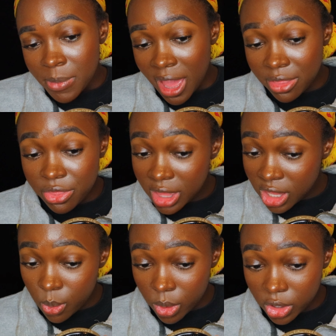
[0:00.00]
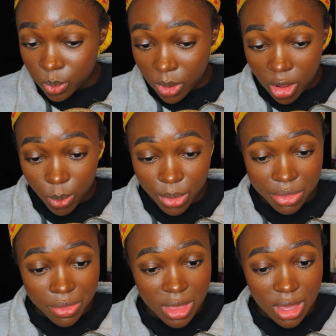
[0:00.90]
I think it worked well
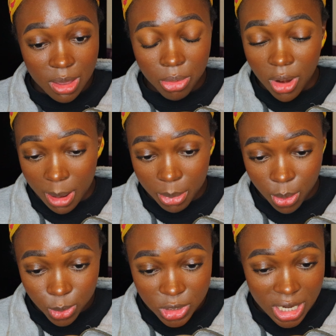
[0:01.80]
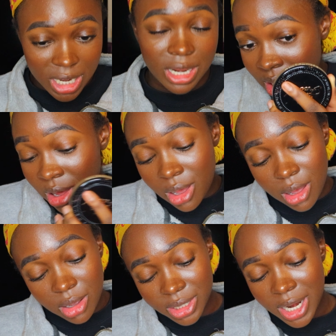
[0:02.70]
with the primer routine.
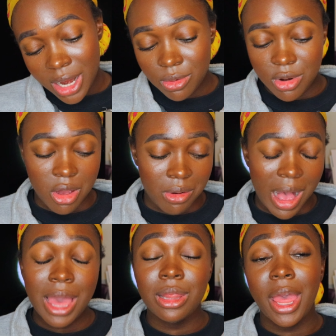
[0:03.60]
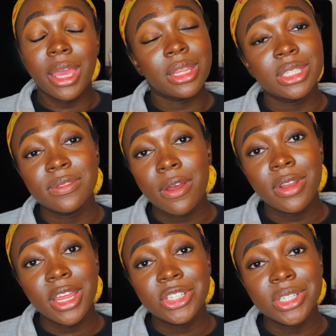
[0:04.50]
And I don't know, I like this
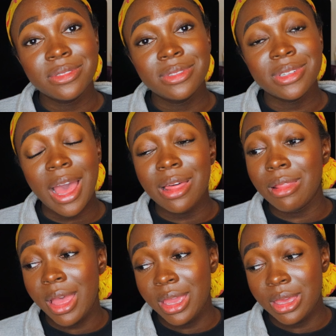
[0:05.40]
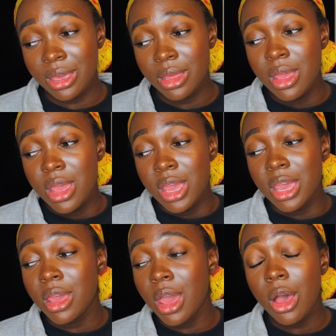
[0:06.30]
foundation. I like it.
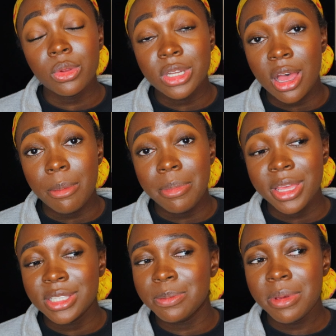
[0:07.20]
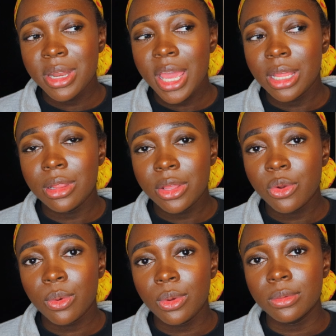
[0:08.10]
It held up. It's been a
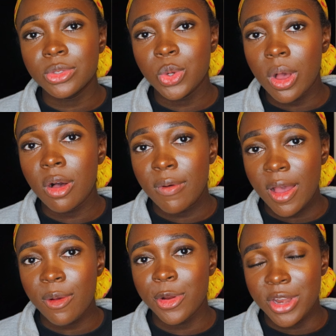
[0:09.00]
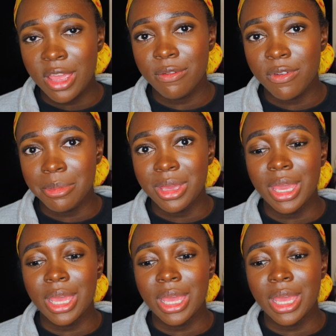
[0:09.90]
literal 12-hour day for me.